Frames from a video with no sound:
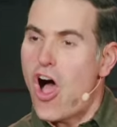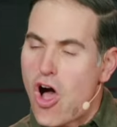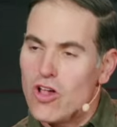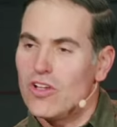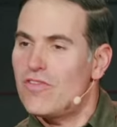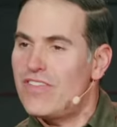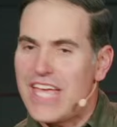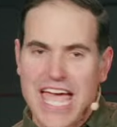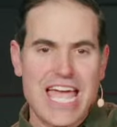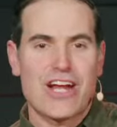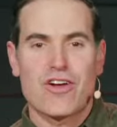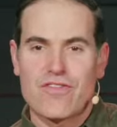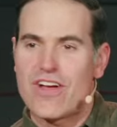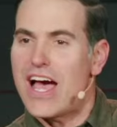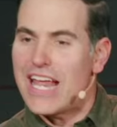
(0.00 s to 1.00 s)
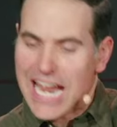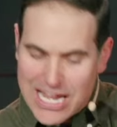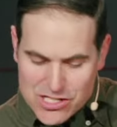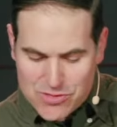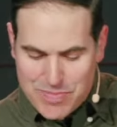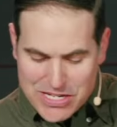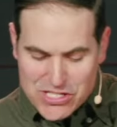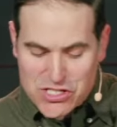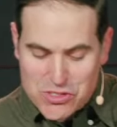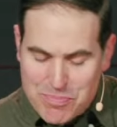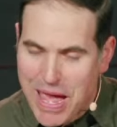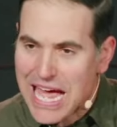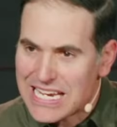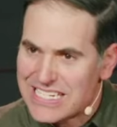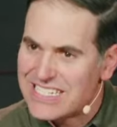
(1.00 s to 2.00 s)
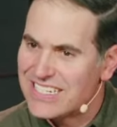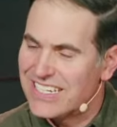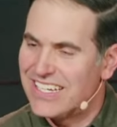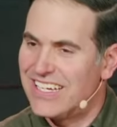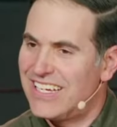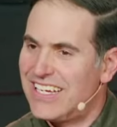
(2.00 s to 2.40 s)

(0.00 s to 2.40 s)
all of the anger of God has been spent